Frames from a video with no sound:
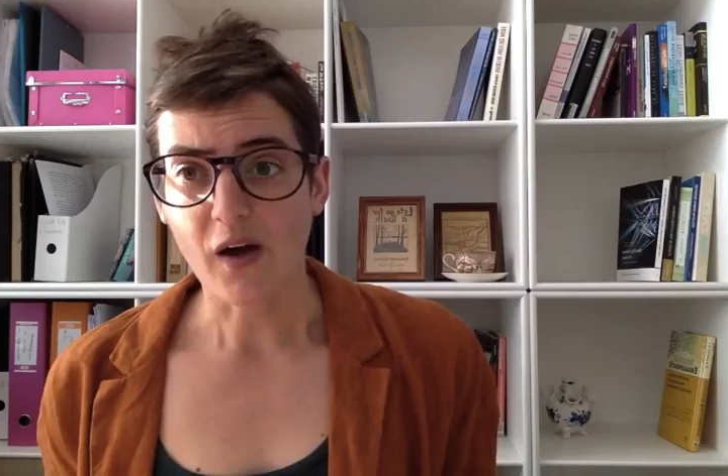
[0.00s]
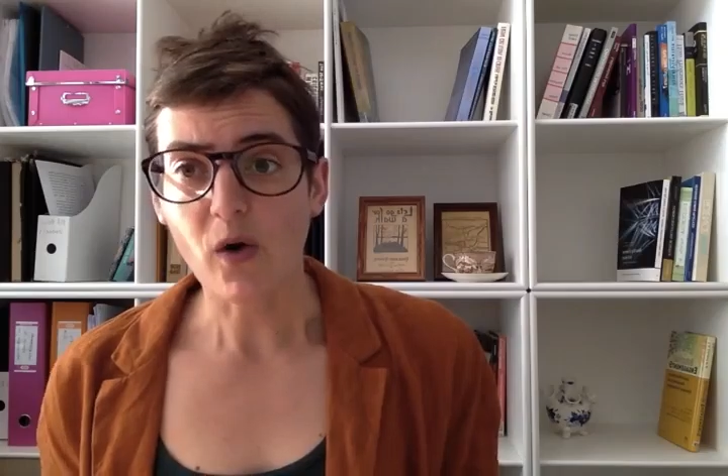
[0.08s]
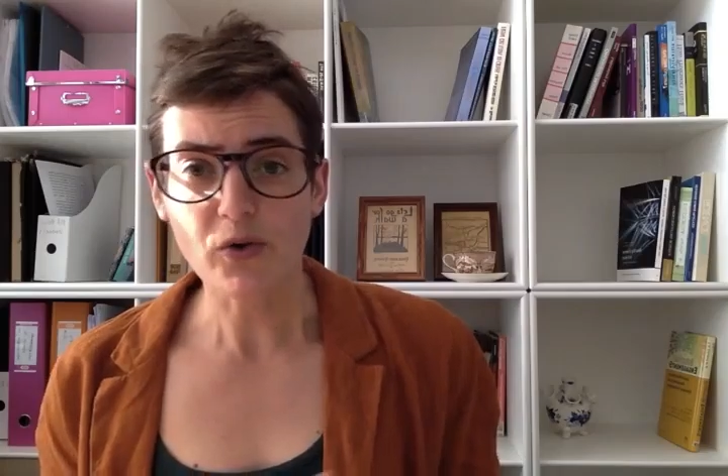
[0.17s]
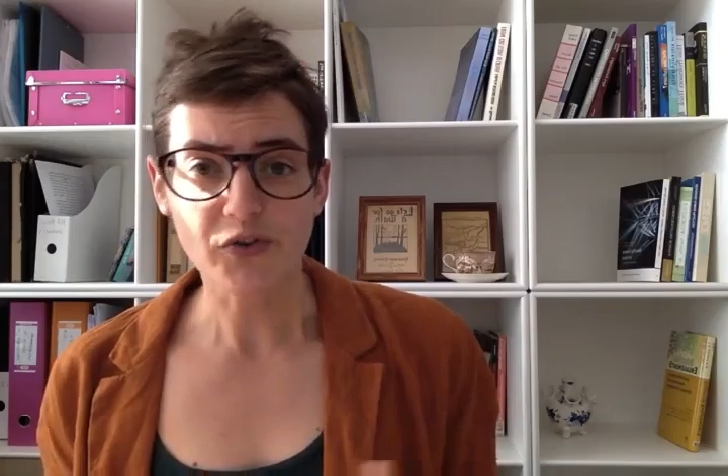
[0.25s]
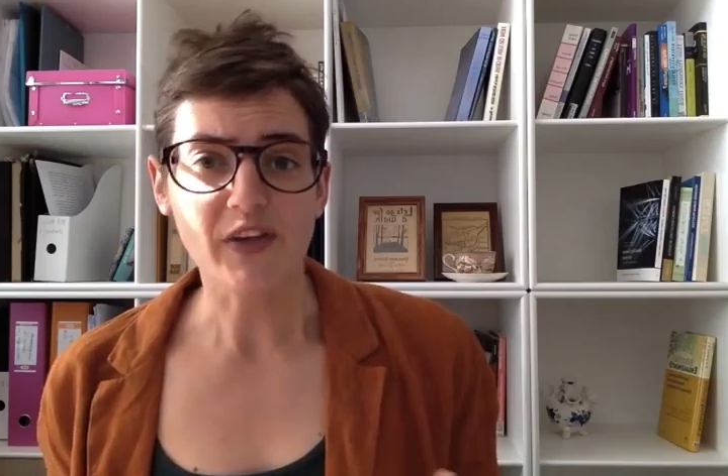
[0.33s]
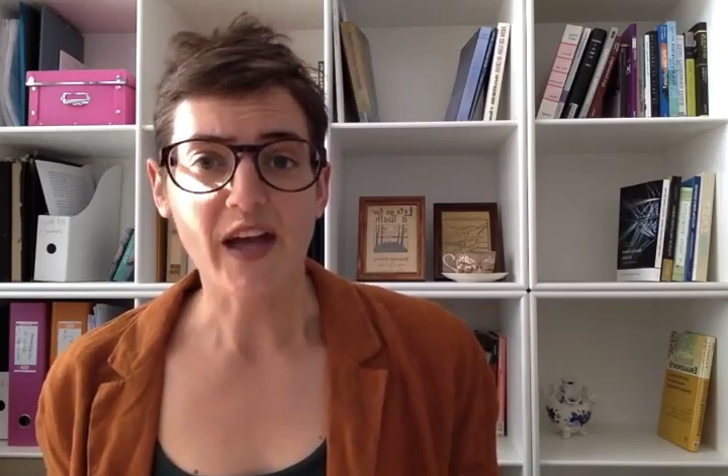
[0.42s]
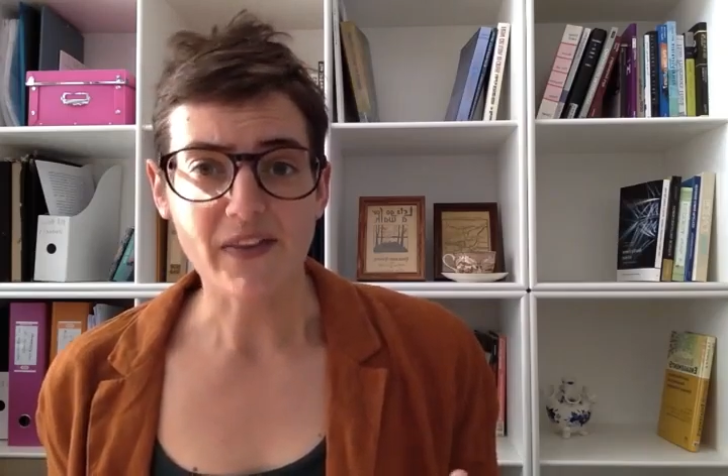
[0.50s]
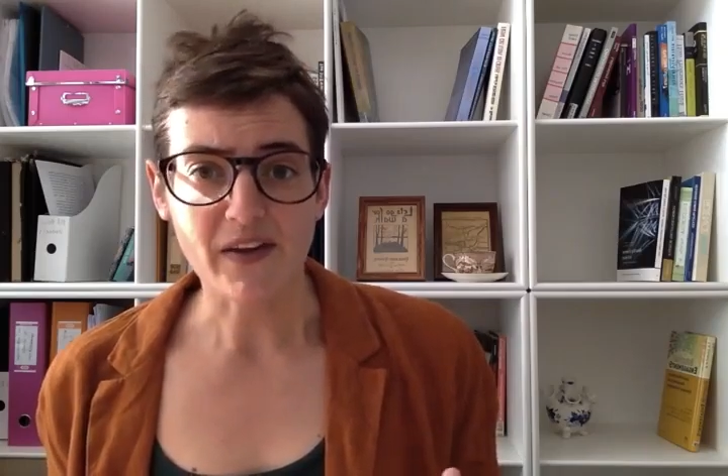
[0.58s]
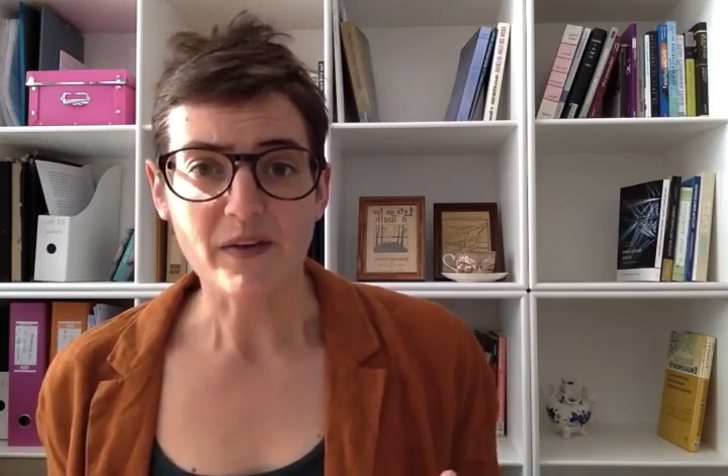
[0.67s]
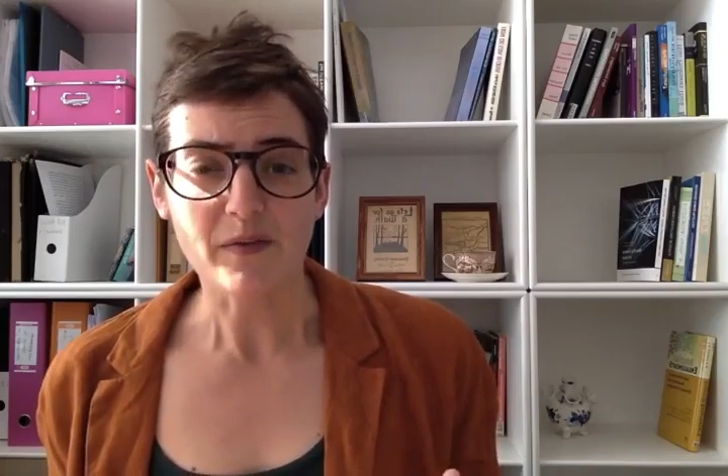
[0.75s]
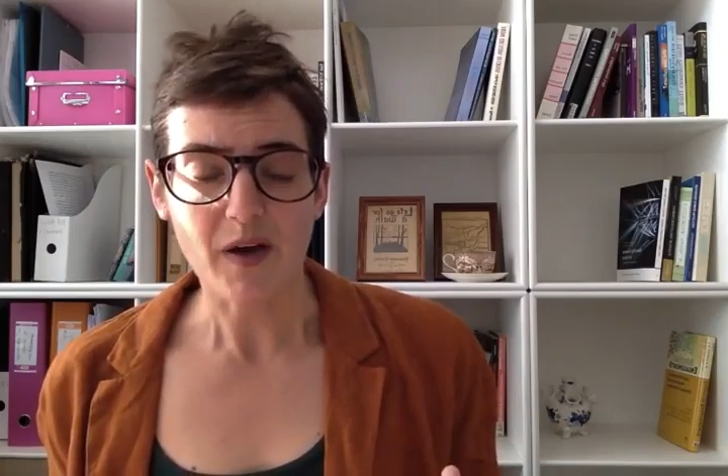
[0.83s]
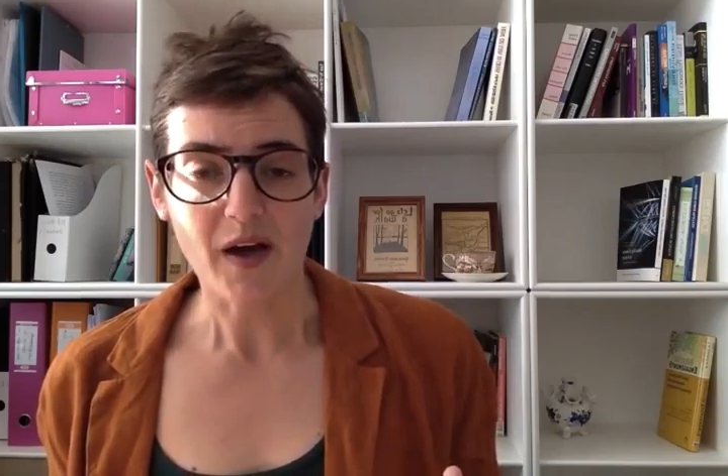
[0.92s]
all
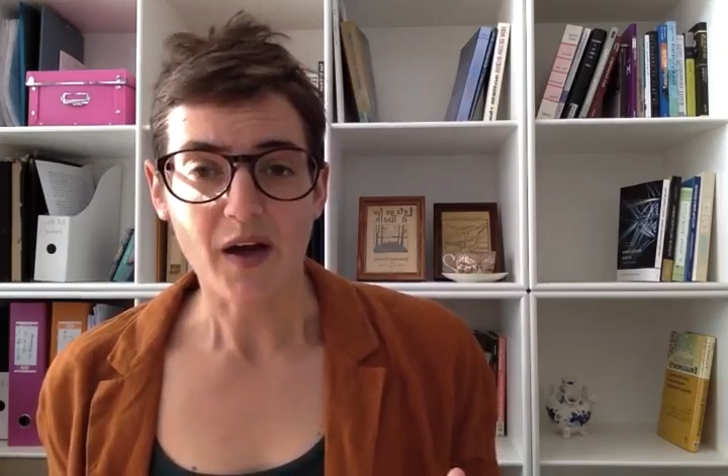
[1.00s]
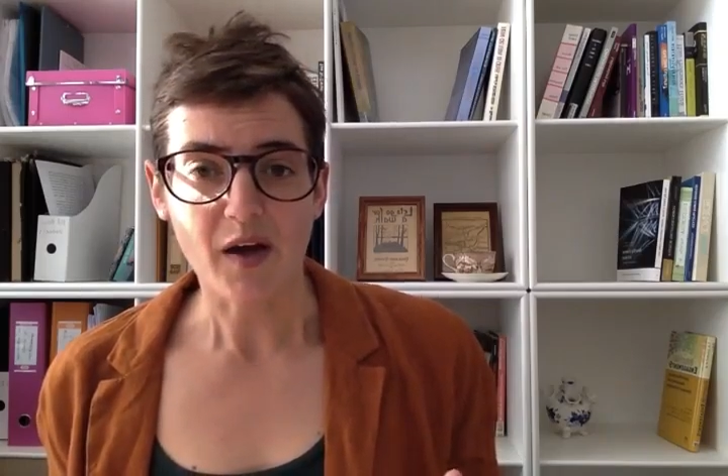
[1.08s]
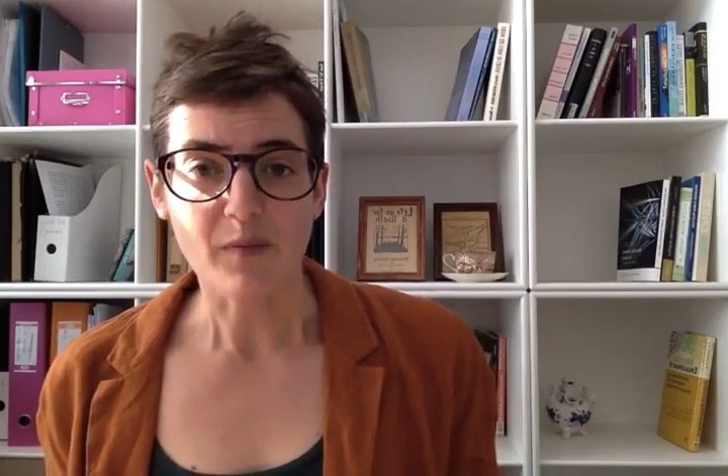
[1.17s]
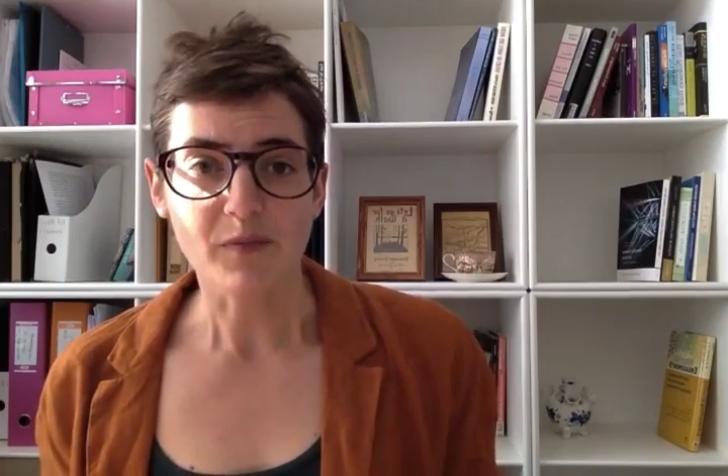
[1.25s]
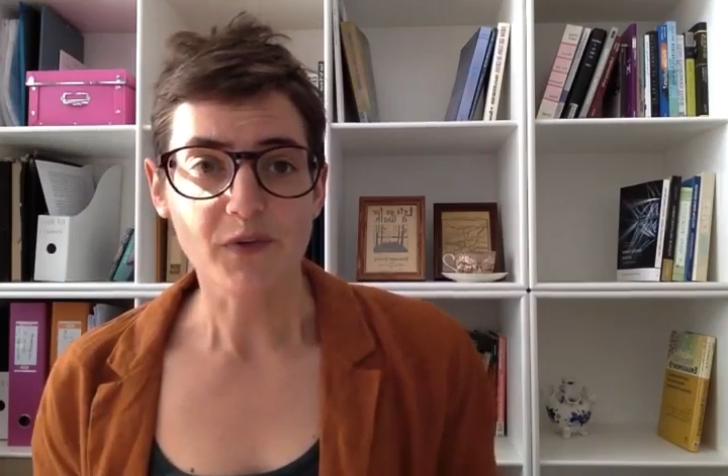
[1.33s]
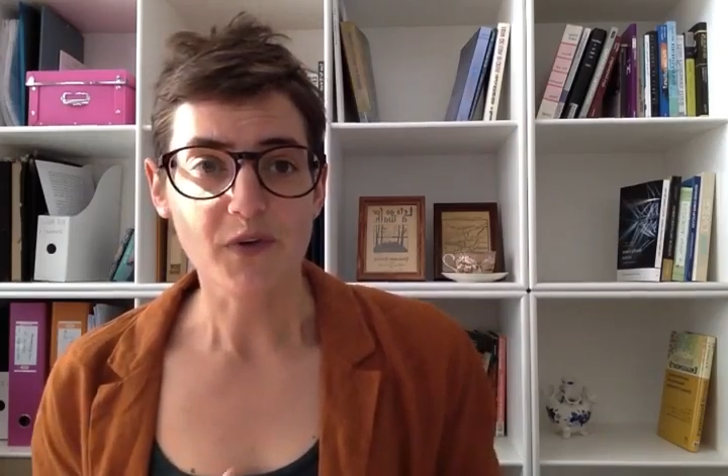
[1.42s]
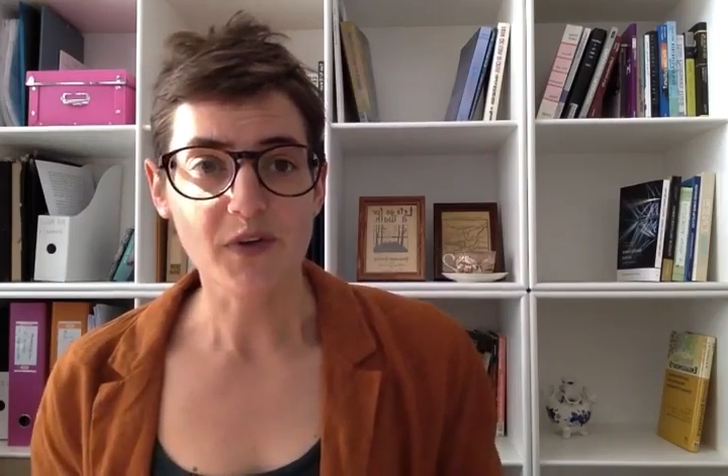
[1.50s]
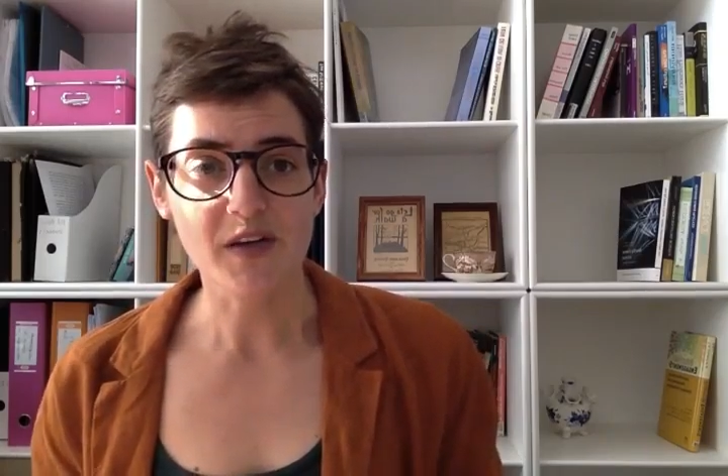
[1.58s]
together so